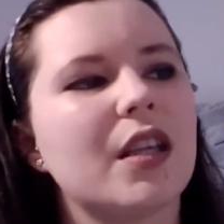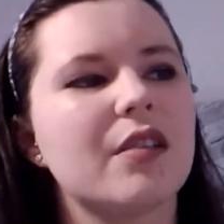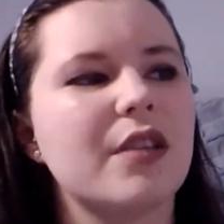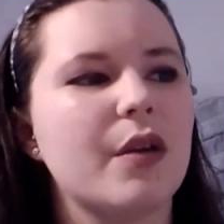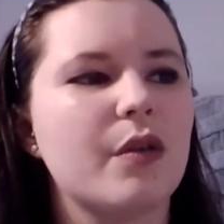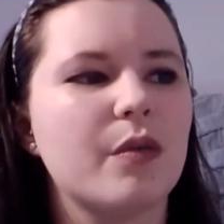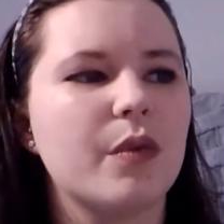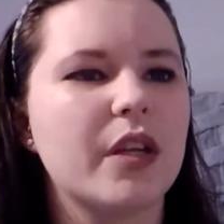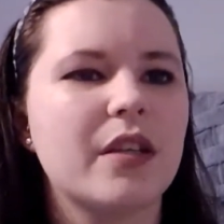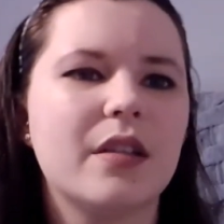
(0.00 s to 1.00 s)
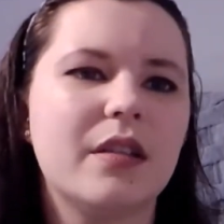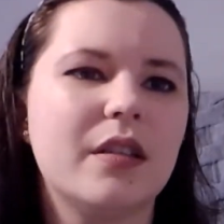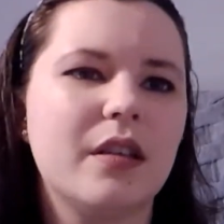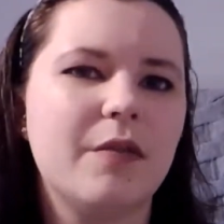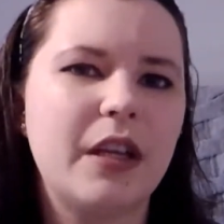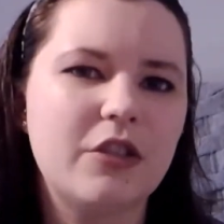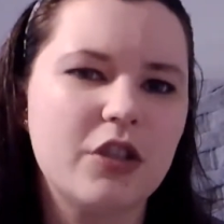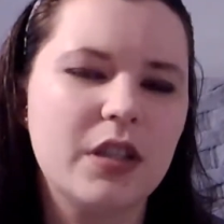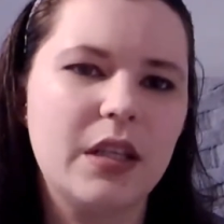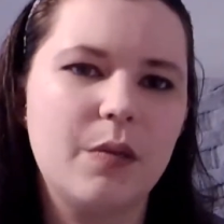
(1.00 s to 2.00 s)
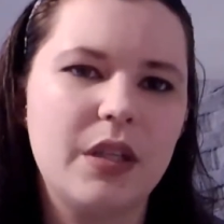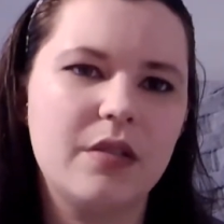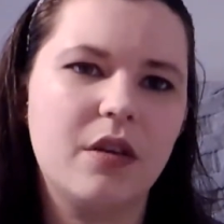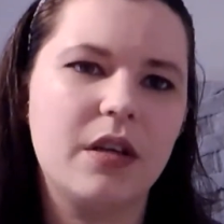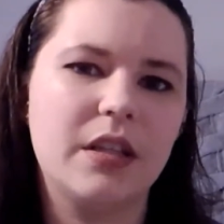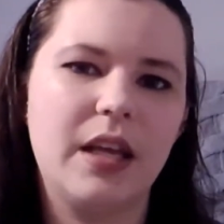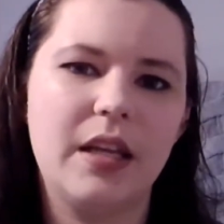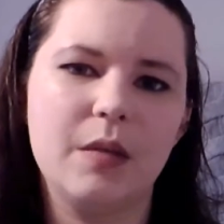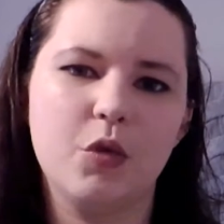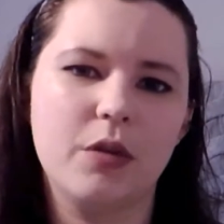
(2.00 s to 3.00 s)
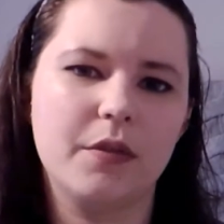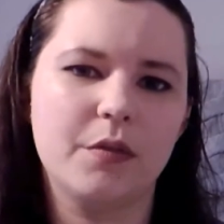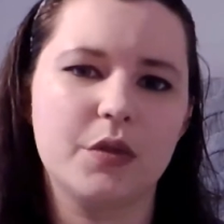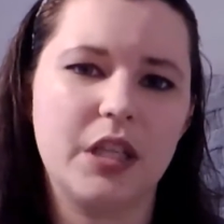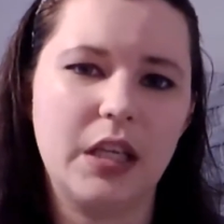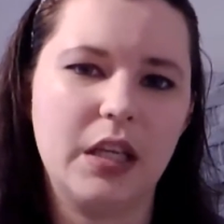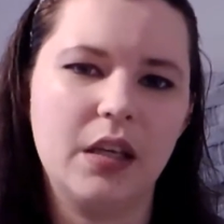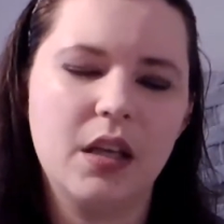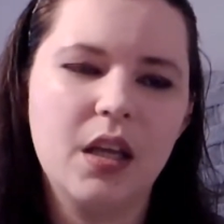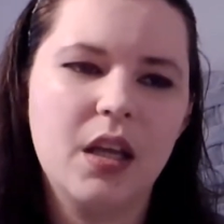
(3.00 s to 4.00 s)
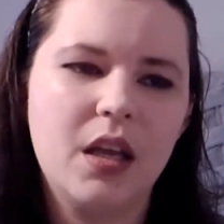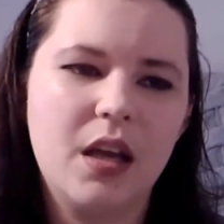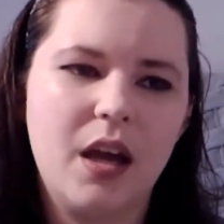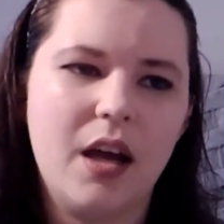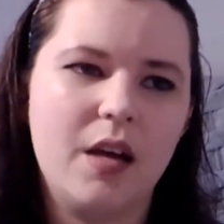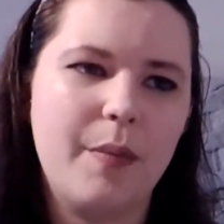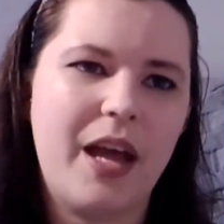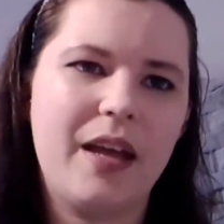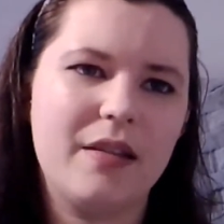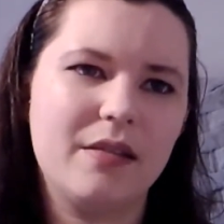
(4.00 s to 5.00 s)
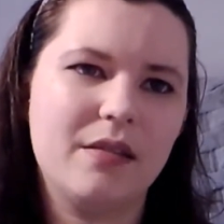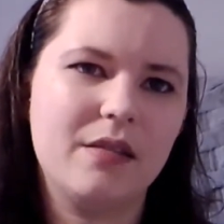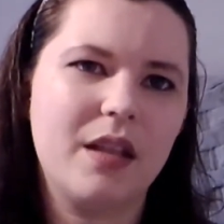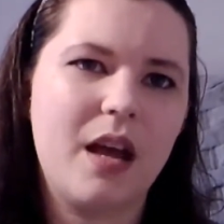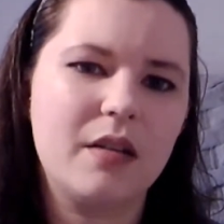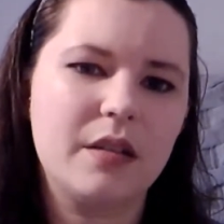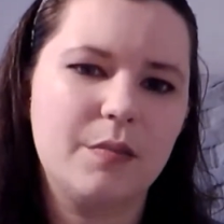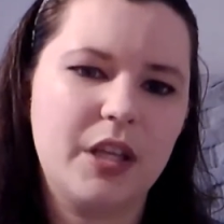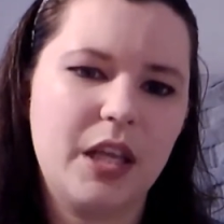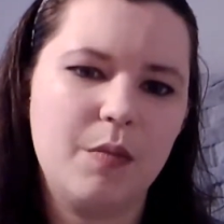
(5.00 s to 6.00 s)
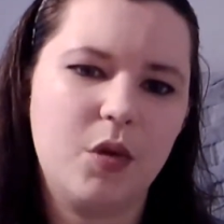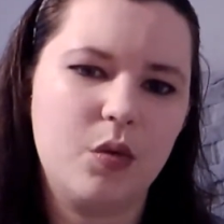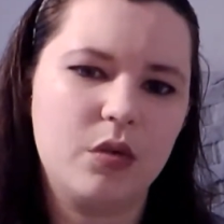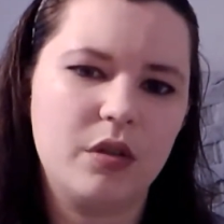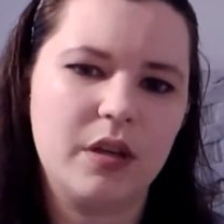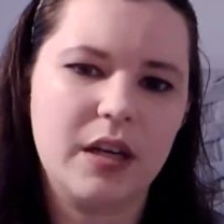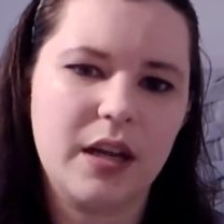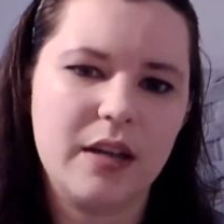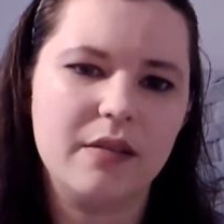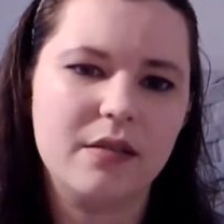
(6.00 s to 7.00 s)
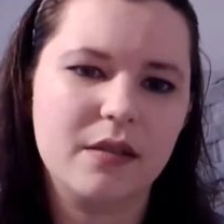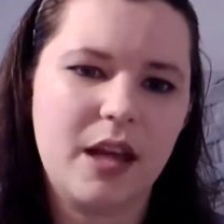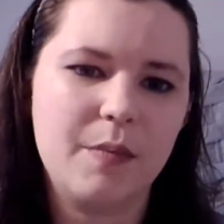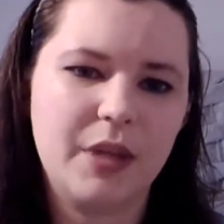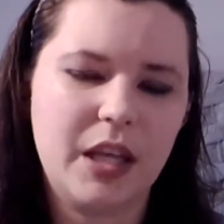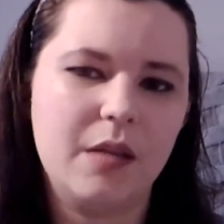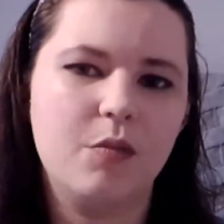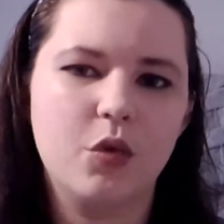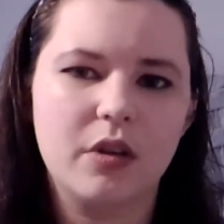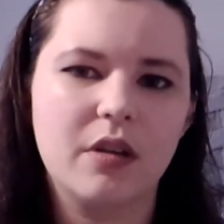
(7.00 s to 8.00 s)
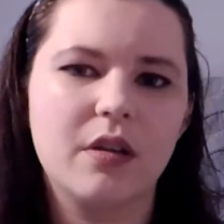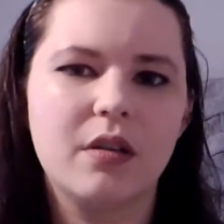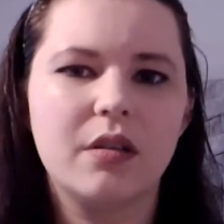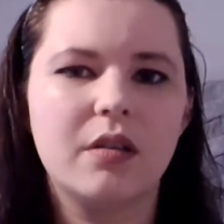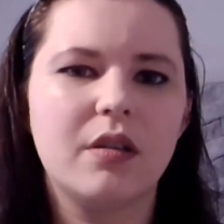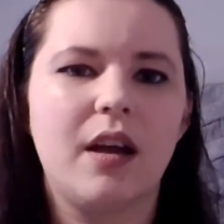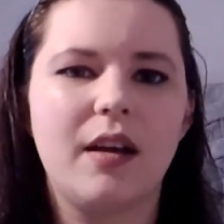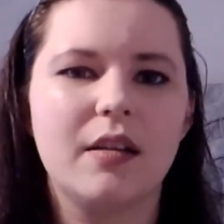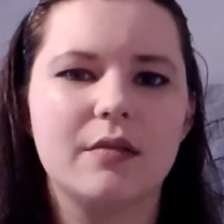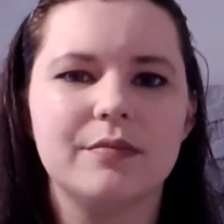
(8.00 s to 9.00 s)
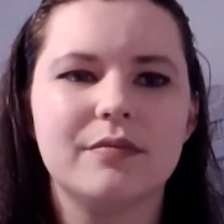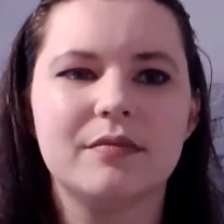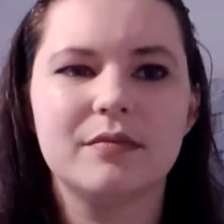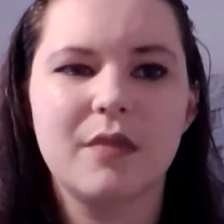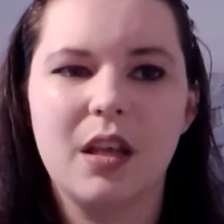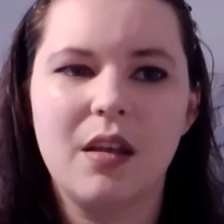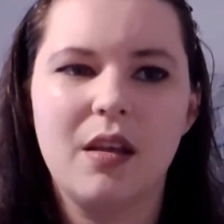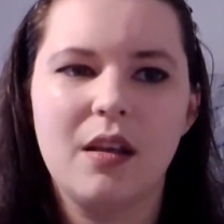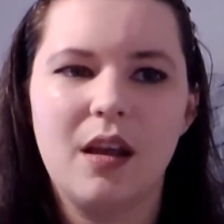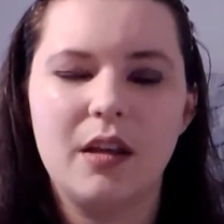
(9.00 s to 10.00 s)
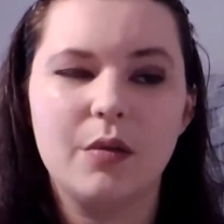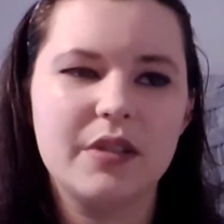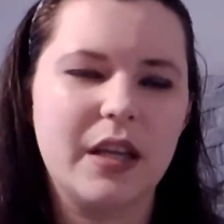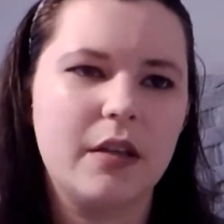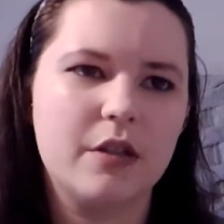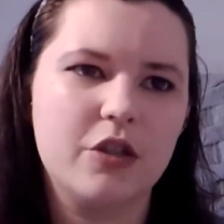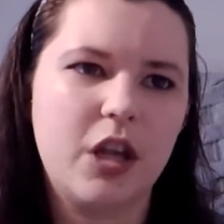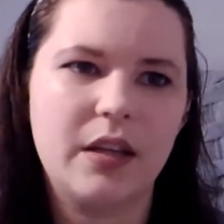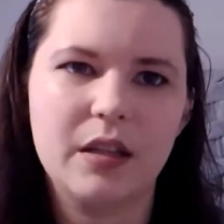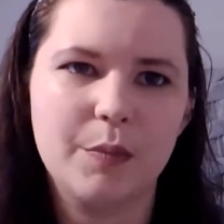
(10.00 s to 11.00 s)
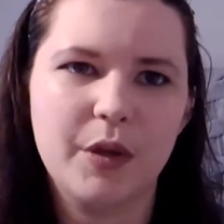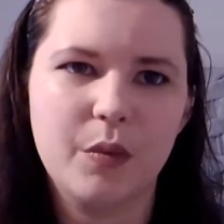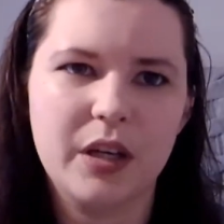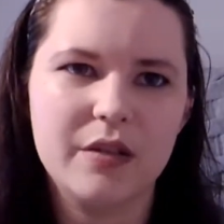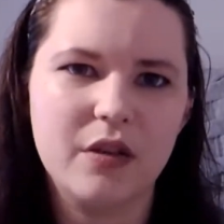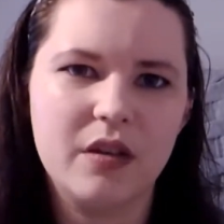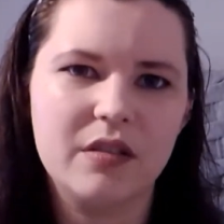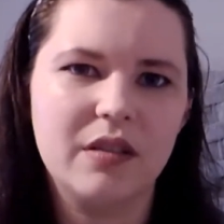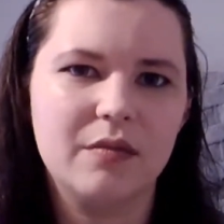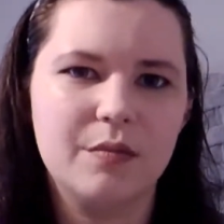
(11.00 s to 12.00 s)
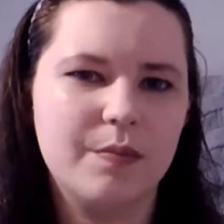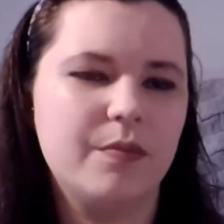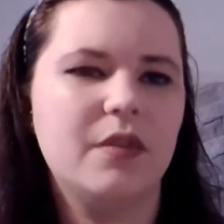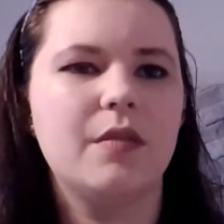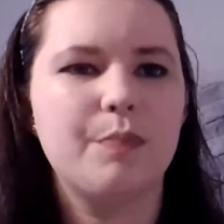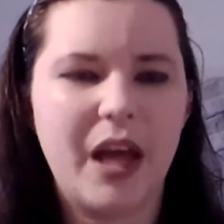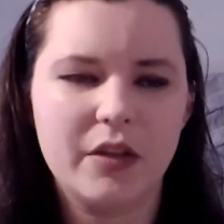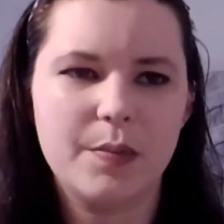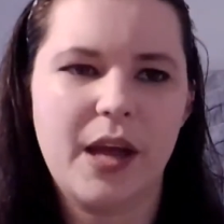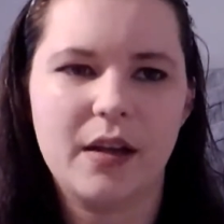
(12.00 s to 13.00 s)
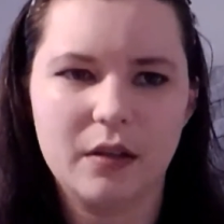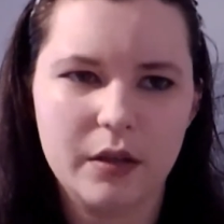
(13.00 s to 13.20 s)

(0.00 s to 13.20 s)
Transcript: So eventually we started getting more of a routine. As Lachlan became older, and as I became more, I don't want to say energetic, but when I started to bounce back a